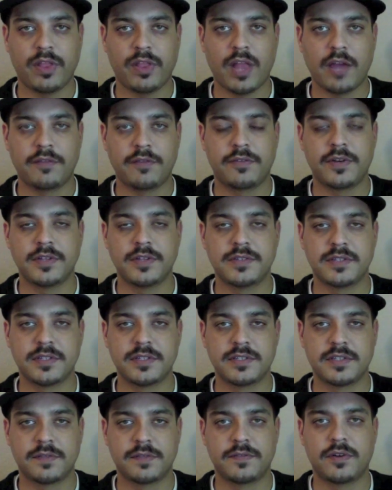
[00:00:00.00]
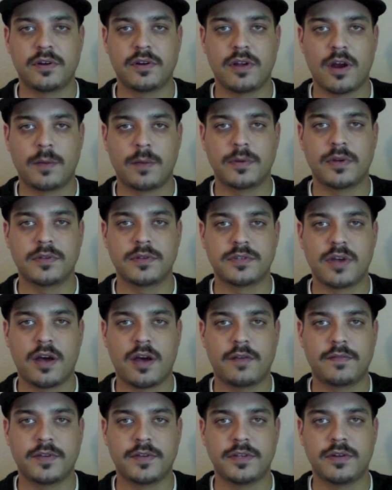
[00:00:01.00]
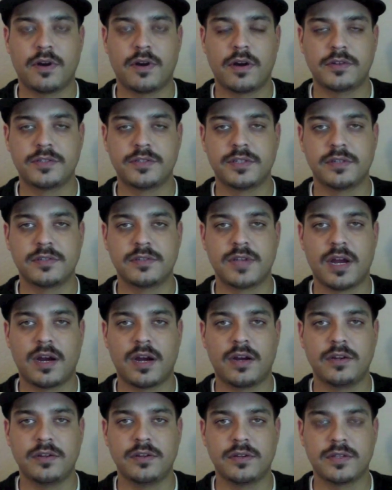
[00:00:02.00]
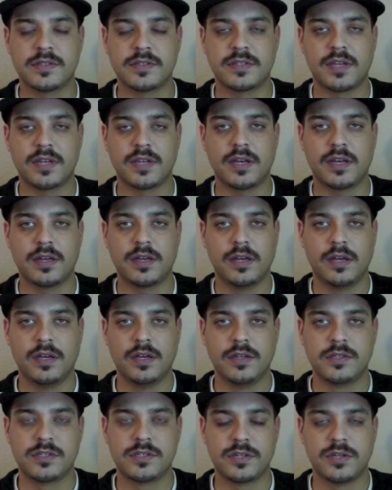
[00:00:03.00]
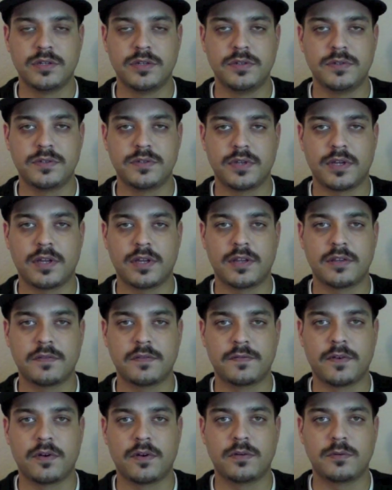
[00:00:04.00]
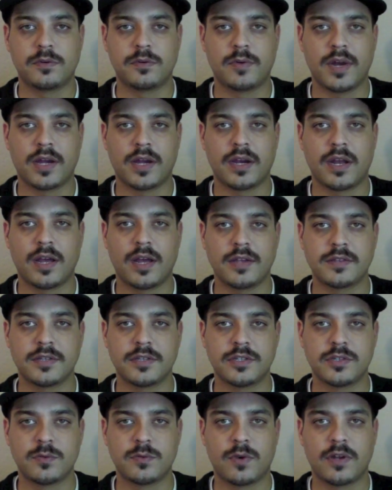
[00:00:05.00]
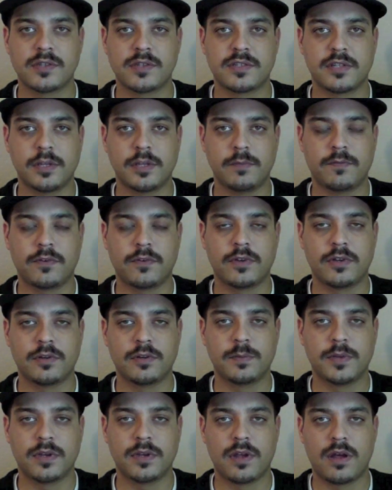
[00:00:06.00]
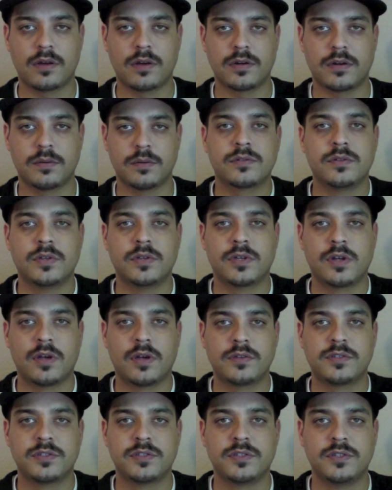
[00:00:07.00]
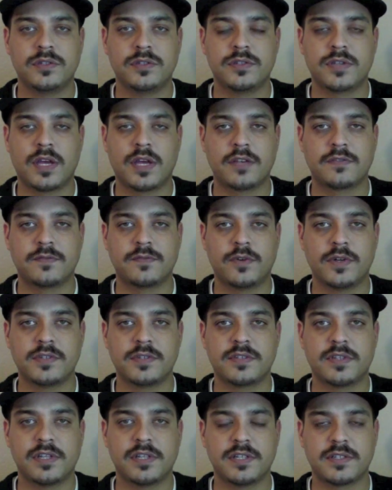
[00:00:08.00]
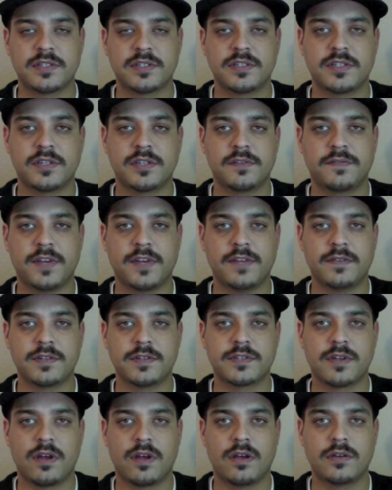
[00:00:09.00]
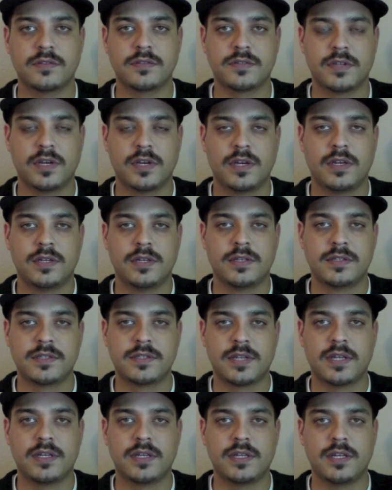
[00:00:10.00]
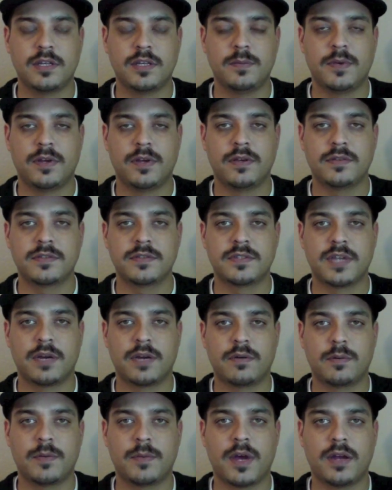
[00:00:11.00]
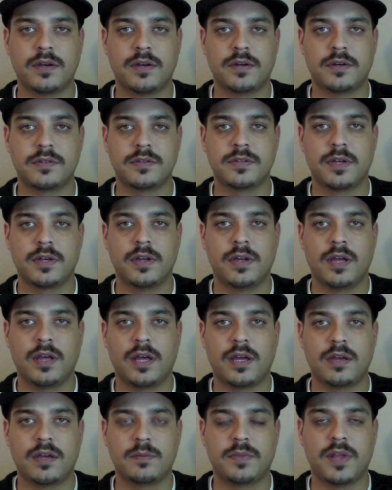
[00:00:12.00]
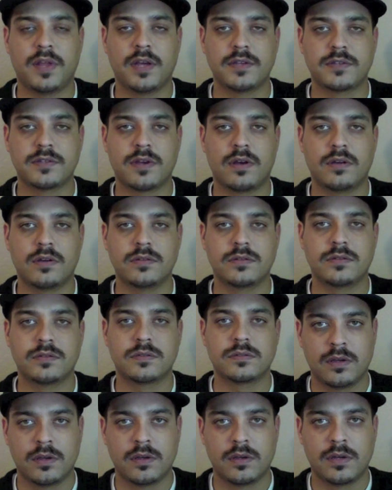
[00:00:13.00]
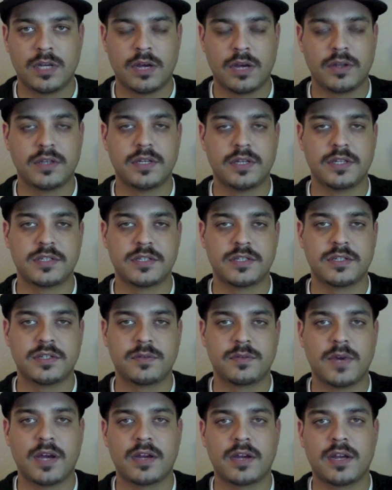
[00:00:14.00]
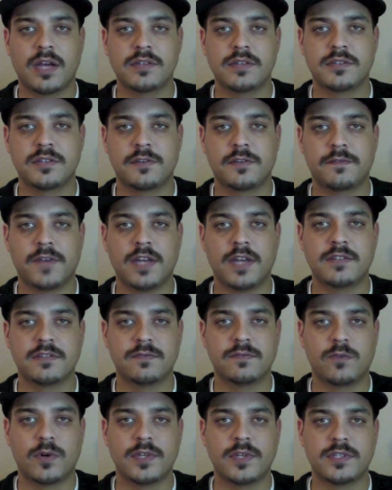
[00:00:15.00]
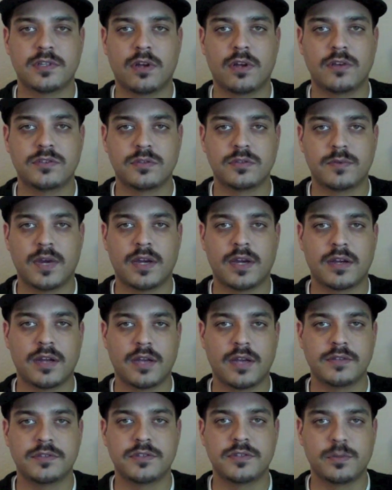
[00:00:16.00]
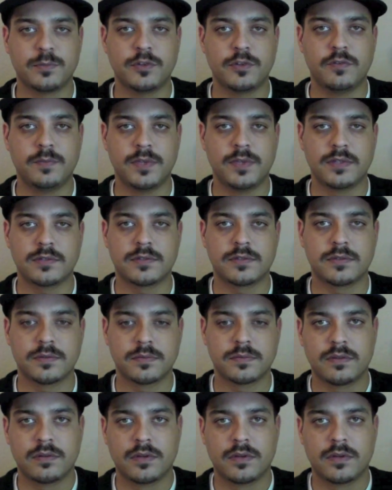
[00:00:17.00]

Like for instance, if your alarm goes off and you are still tired, you can say snooze and the phone will recognize that you want to sleep for a little bit longer. You can also use S-Voice to listen to your favorite songs, send emails, set reminders, and play songs. Now in addition to recognizing your face and voice, it also recognizes your movements.